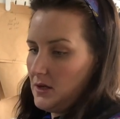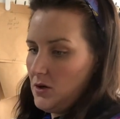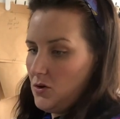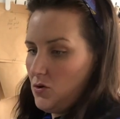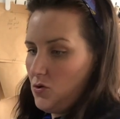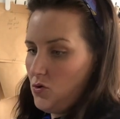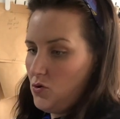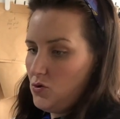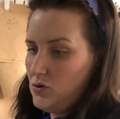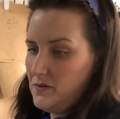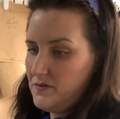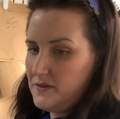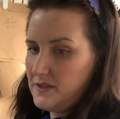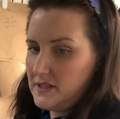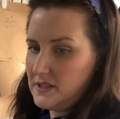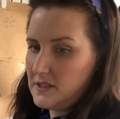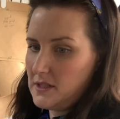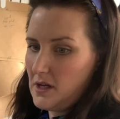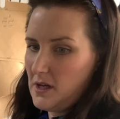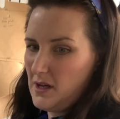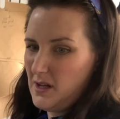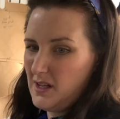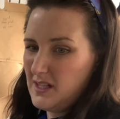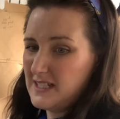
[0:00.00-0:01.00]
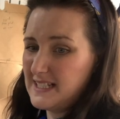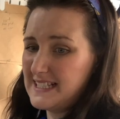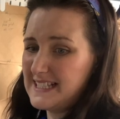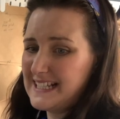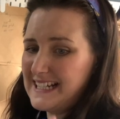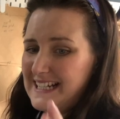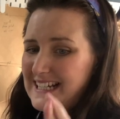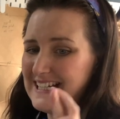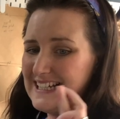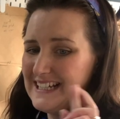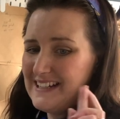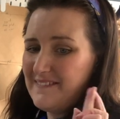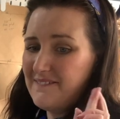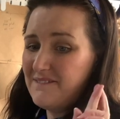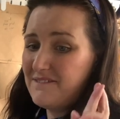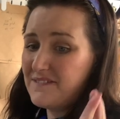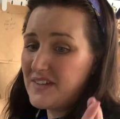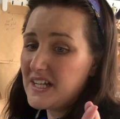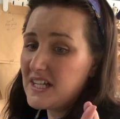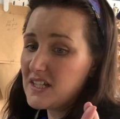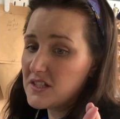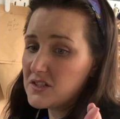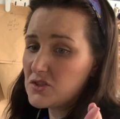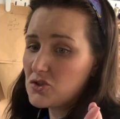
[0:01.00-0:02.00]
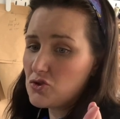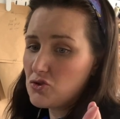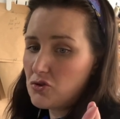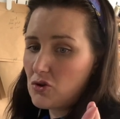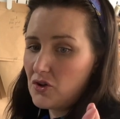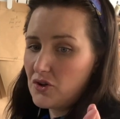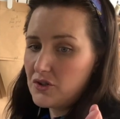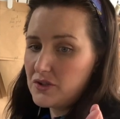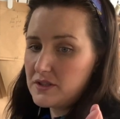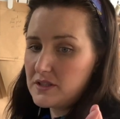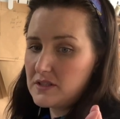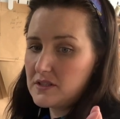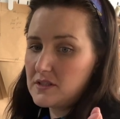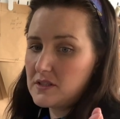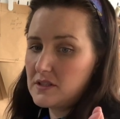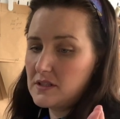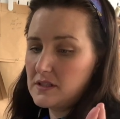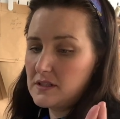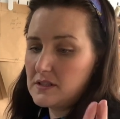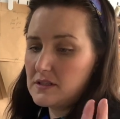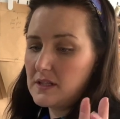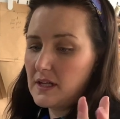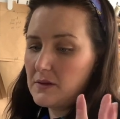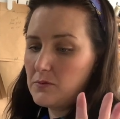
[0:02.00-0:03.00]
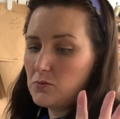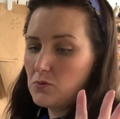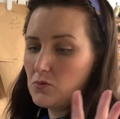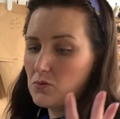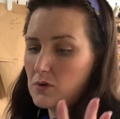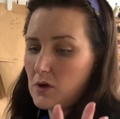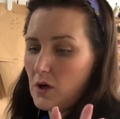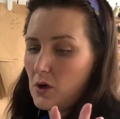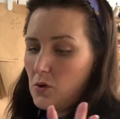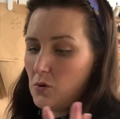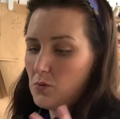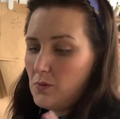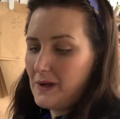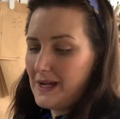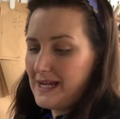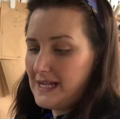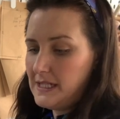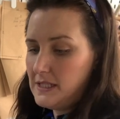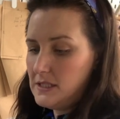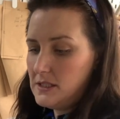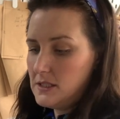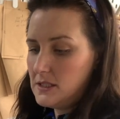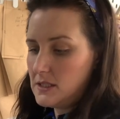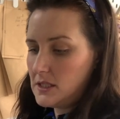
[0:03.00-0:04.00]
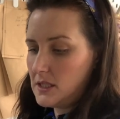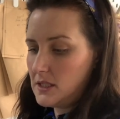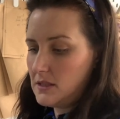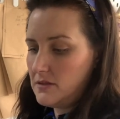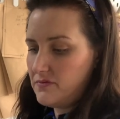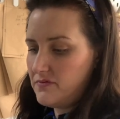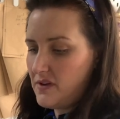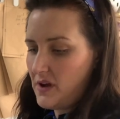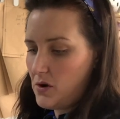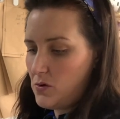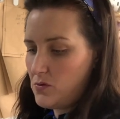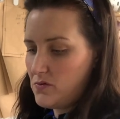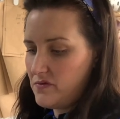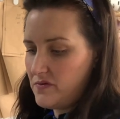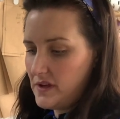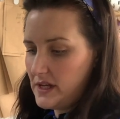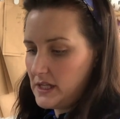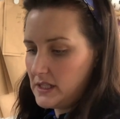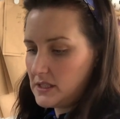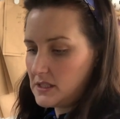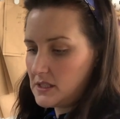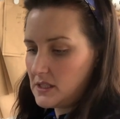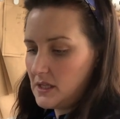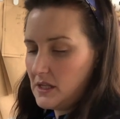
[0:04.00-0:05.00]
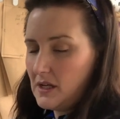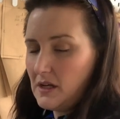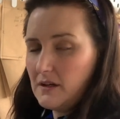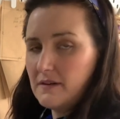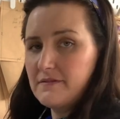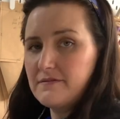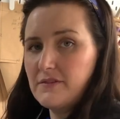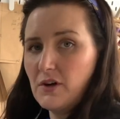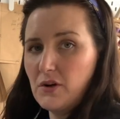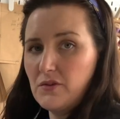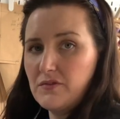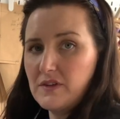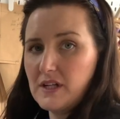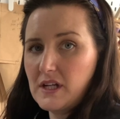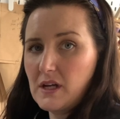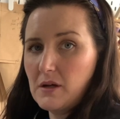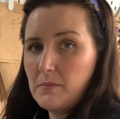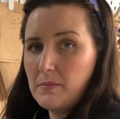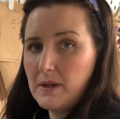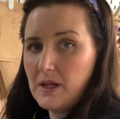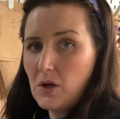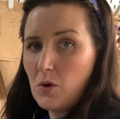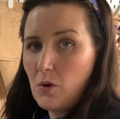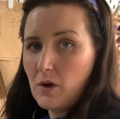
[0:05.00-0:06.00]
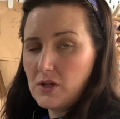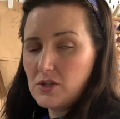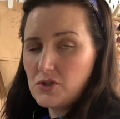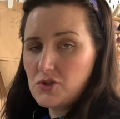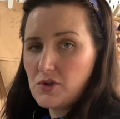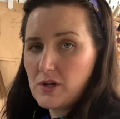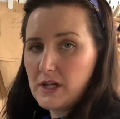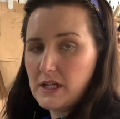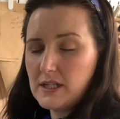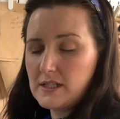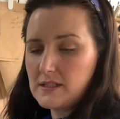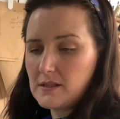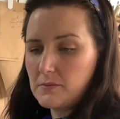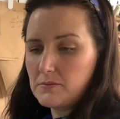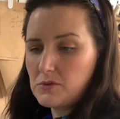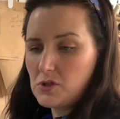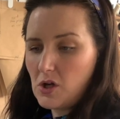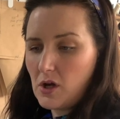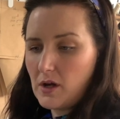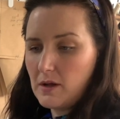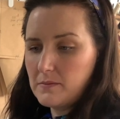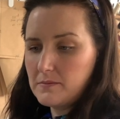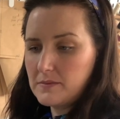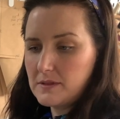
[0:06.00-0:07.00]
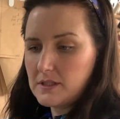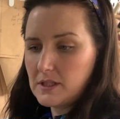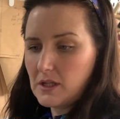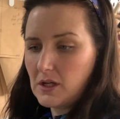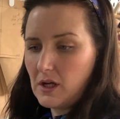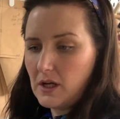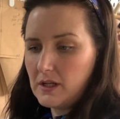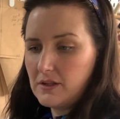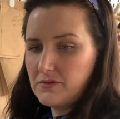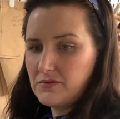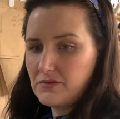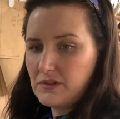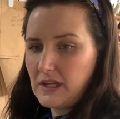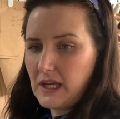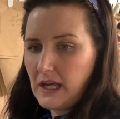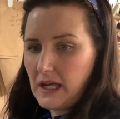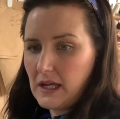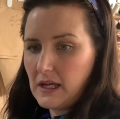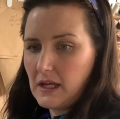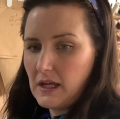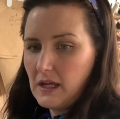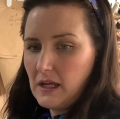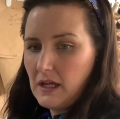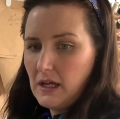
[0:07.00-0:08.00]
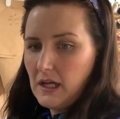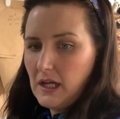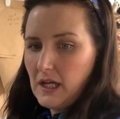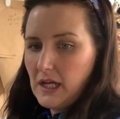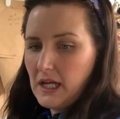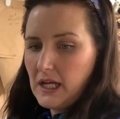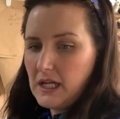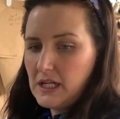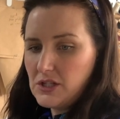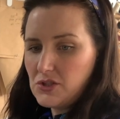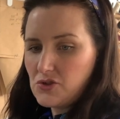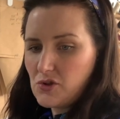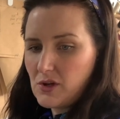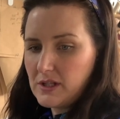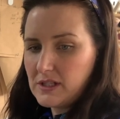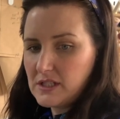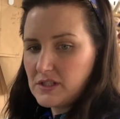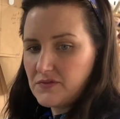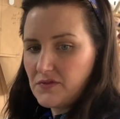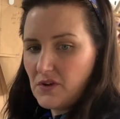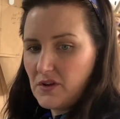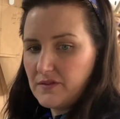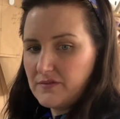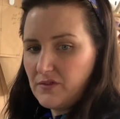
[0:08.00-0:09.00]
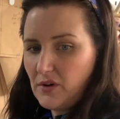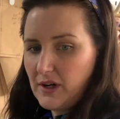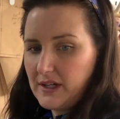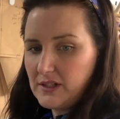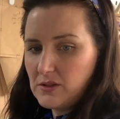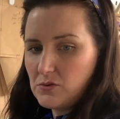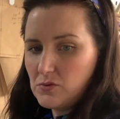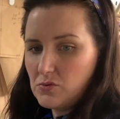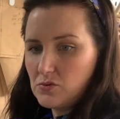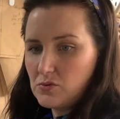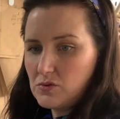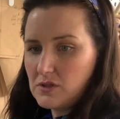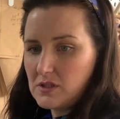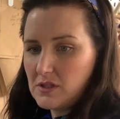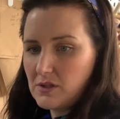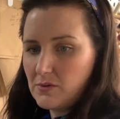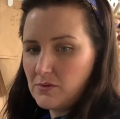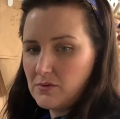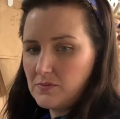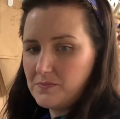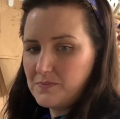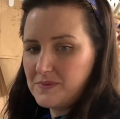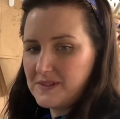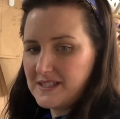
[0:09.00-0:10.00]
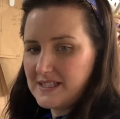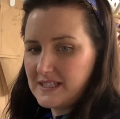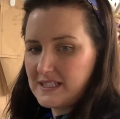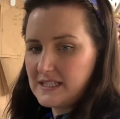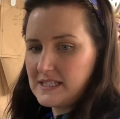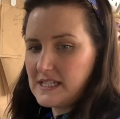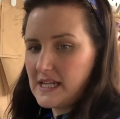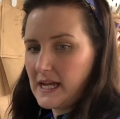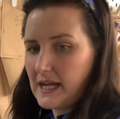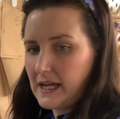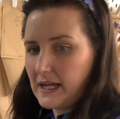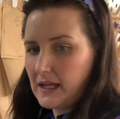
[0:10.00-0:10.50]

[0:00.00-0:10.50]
all of the stars, and fingers crossed they will go into the velvet. Velvet can be quite tricky sometimes to kind of get heat transfer vinyl to stick.